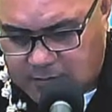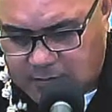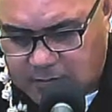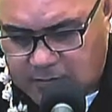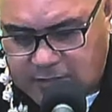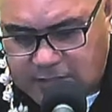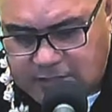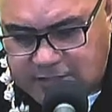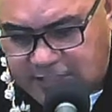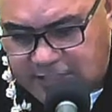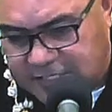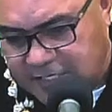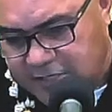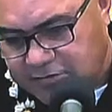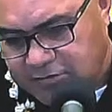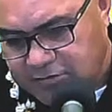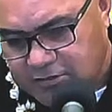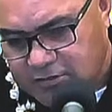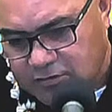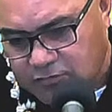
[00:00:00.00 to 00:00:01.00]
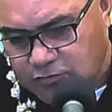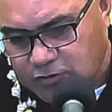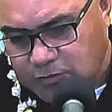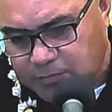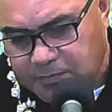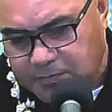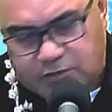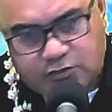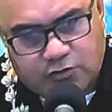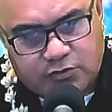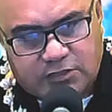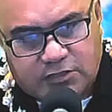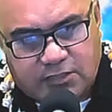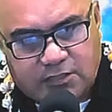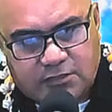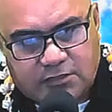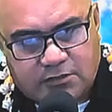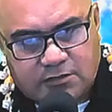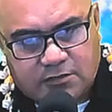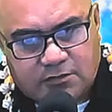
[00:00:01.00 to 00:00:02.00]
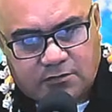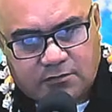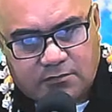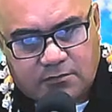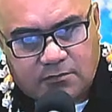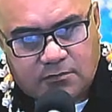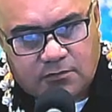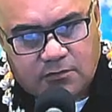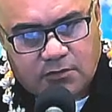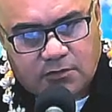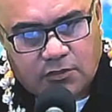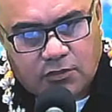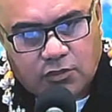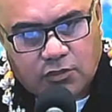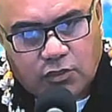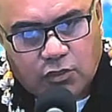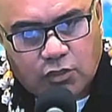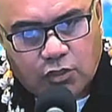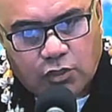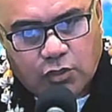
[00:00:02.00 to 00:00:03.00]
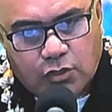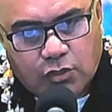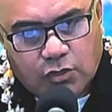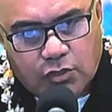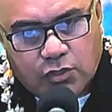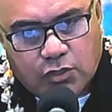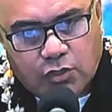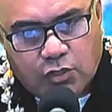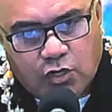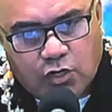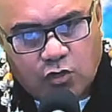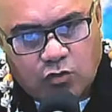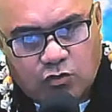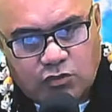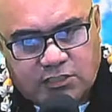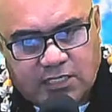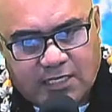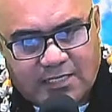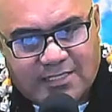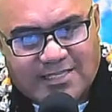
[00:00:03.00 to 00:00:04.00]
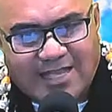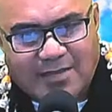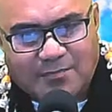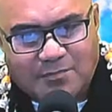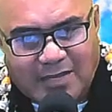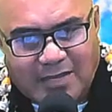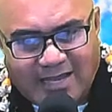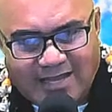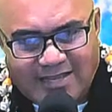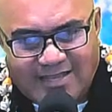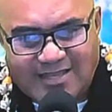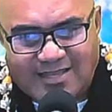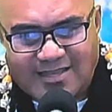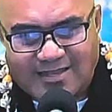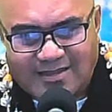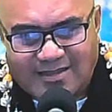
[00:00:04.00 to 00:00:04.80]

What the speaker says: Look at denarii, say, whose picture is this? Go take that back.